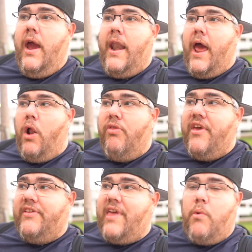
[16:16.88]
and I don't
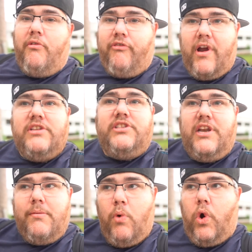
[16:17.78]
think that we're friends
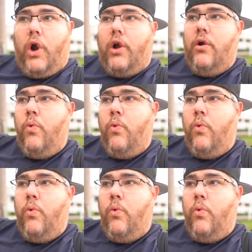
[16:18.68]
anymore.